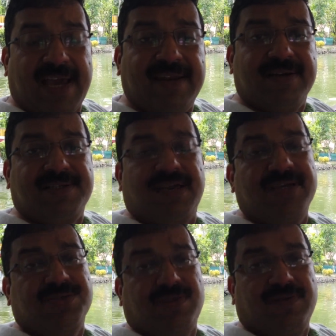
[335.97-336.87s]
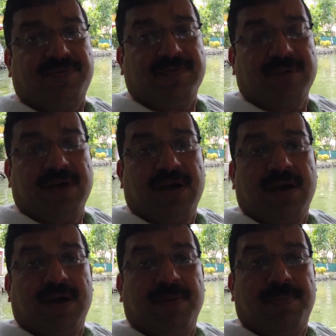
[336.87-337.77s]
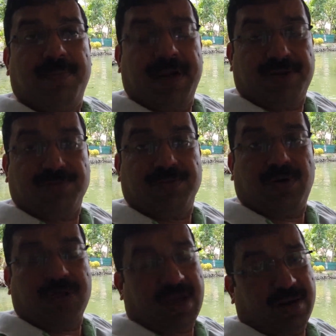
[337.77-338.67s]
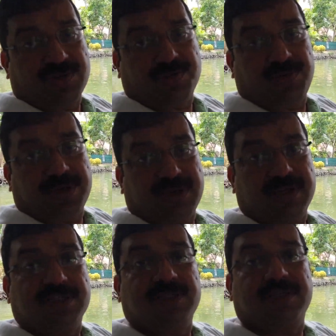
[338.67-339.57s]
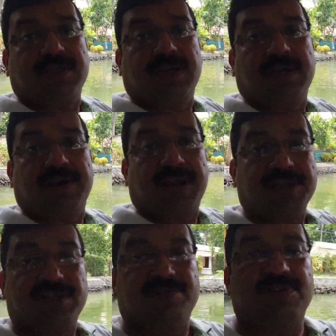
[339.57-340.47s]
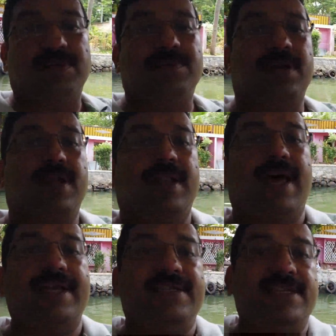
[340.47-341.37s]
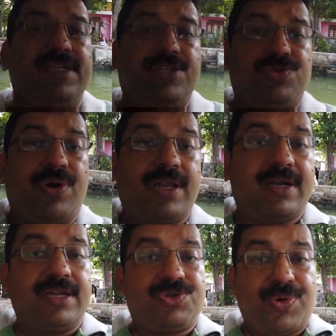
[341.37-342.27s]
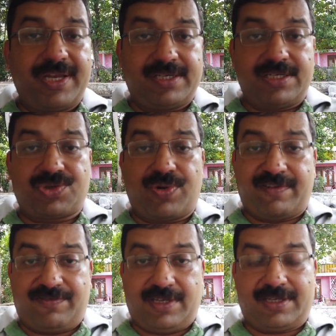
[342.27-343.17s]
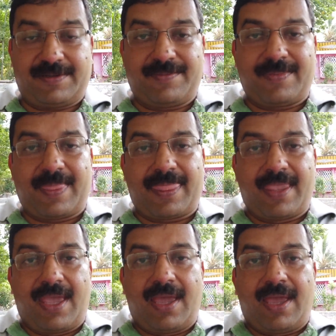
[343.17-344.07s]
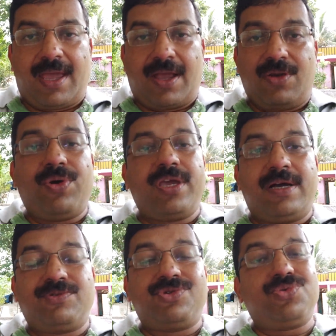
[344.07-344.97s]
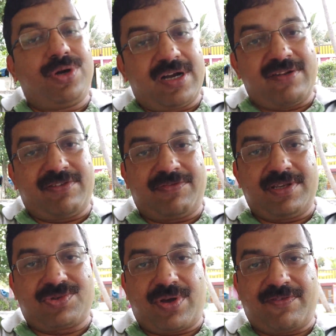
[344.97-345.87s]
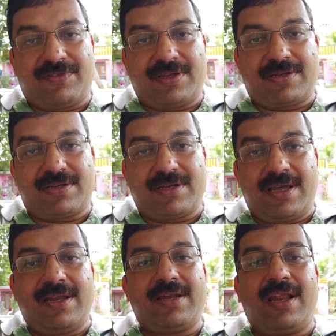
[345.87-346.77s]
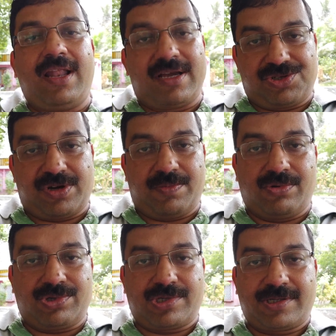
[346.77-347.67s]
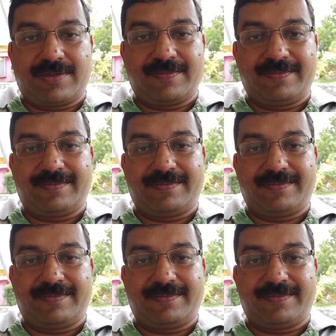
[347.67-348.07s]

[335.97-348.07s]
standard size of a bedroom on a houseboat is ranging from 90 to 120 square feet, going up to 250 square feet in luxury boats.